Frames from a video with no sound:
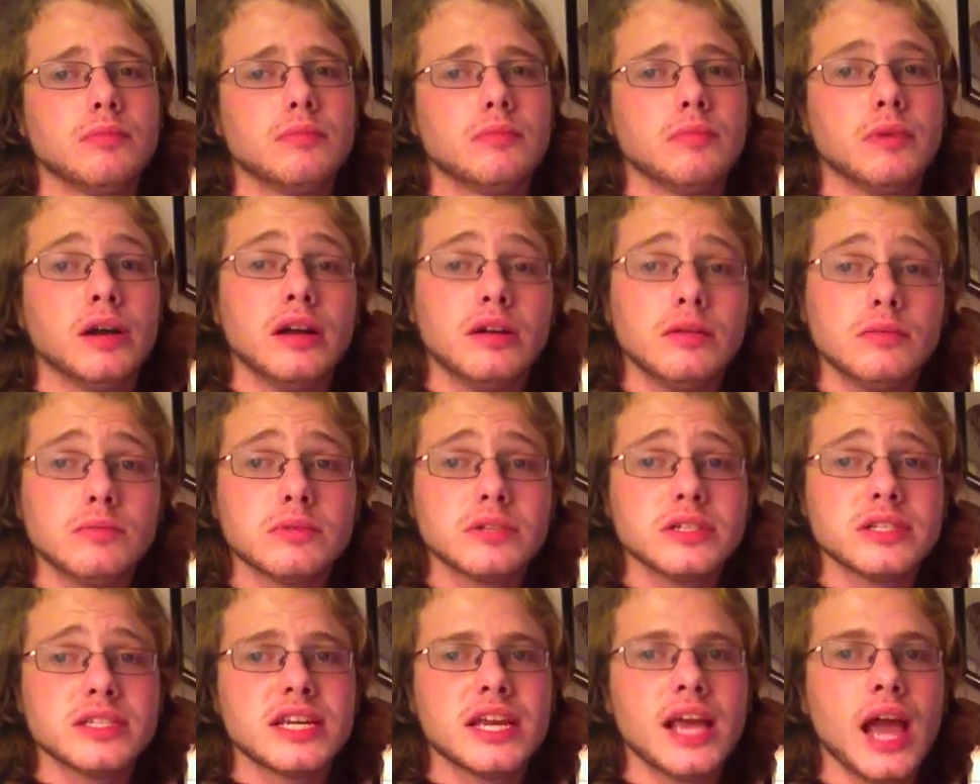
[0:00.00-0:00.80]
Well,
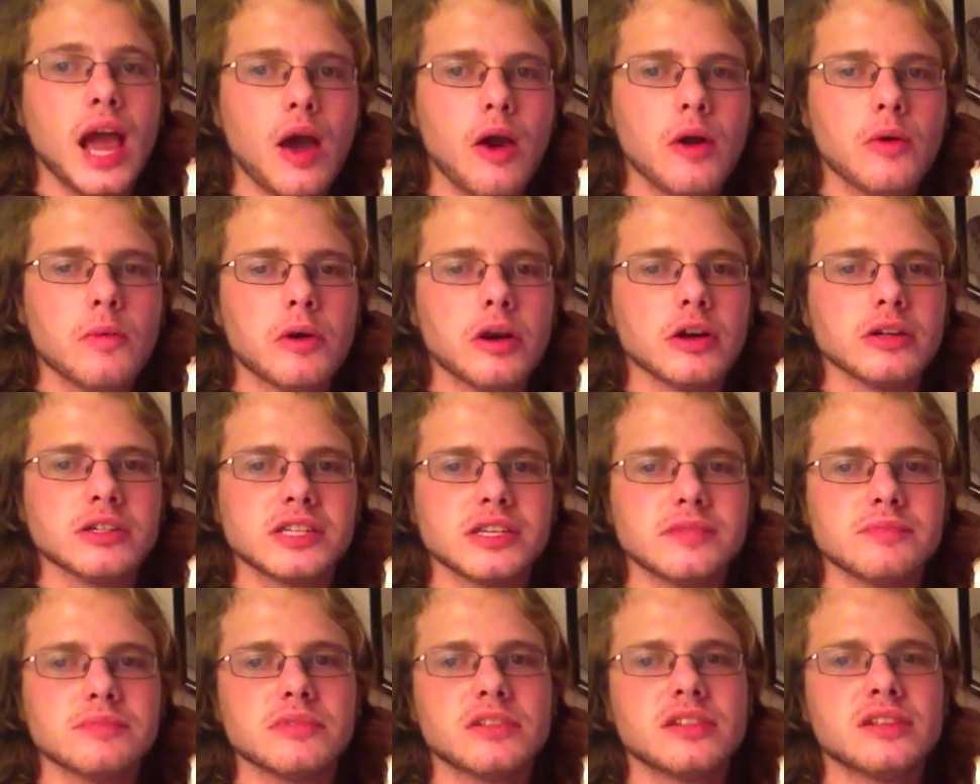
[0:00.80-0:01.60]
we'll see how it works.
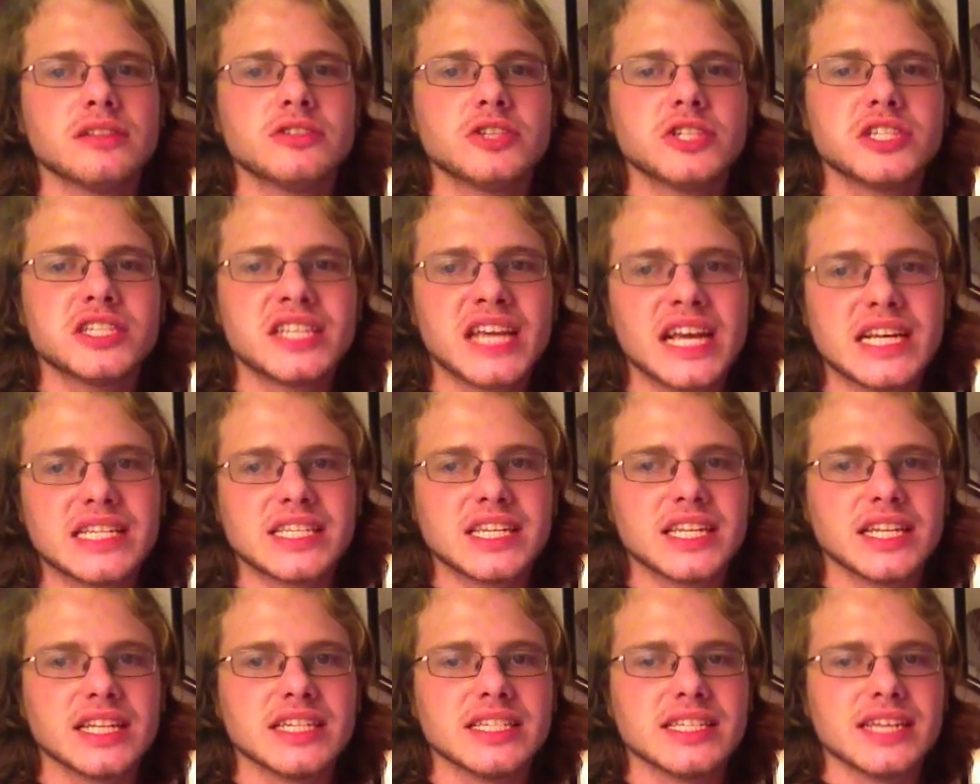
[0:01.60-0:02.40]
I'm just
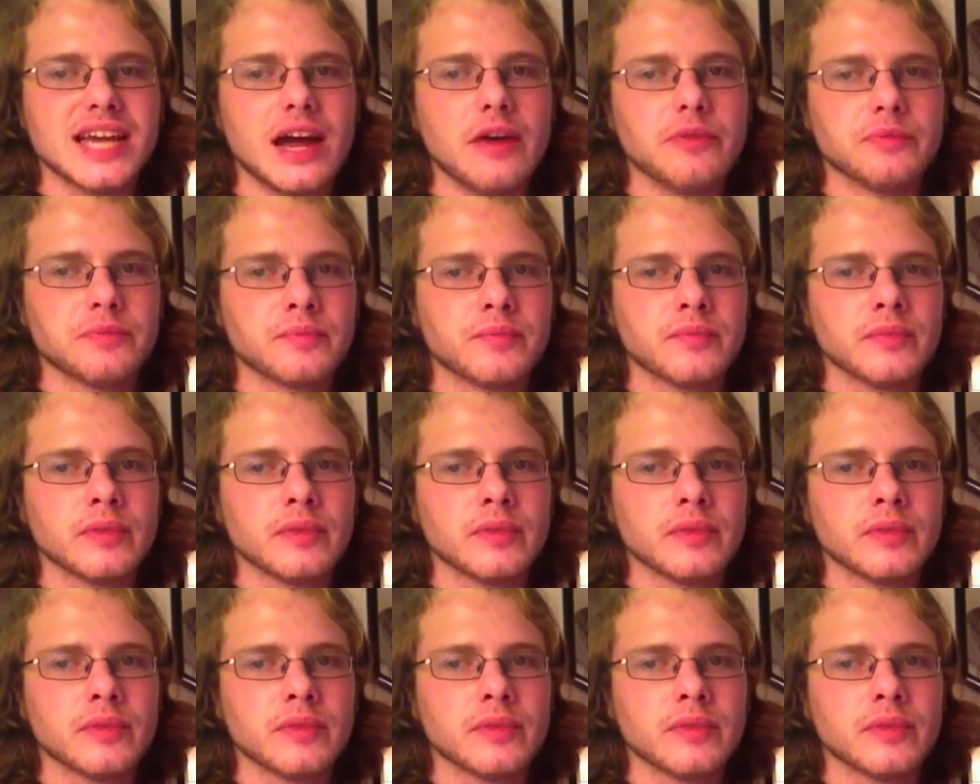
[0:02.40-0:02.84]
testing this out.